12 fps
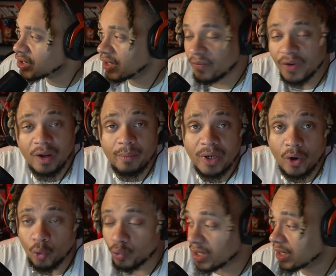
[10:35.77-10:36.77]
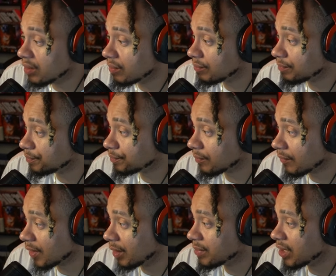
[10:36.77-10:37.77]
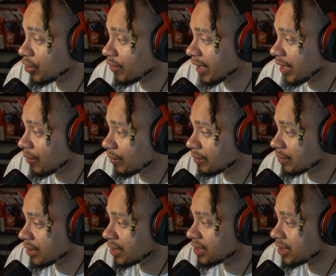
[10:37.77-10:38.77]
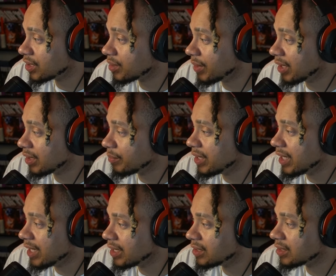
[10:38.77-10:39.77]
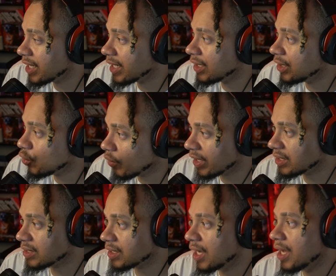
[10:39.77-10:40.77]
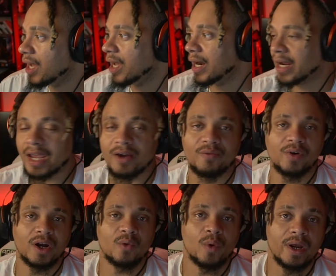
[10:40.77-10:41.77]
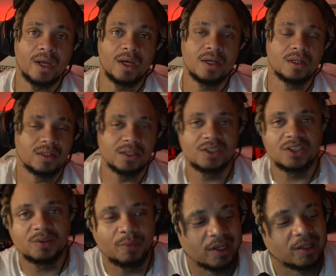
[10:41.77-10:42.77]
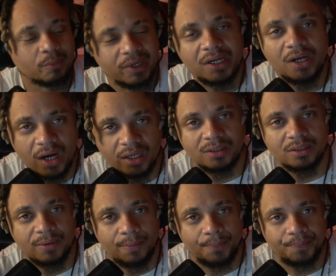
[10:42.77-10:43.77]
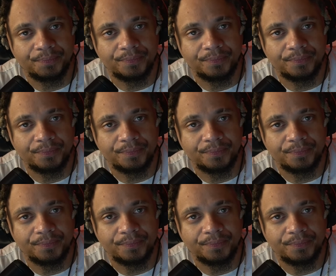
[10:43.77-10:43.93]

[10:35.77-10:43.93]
This finna be OD. I'm telling you right now. This is about to be insanely crazy, and I can't fucking wait. This is about to be nuts.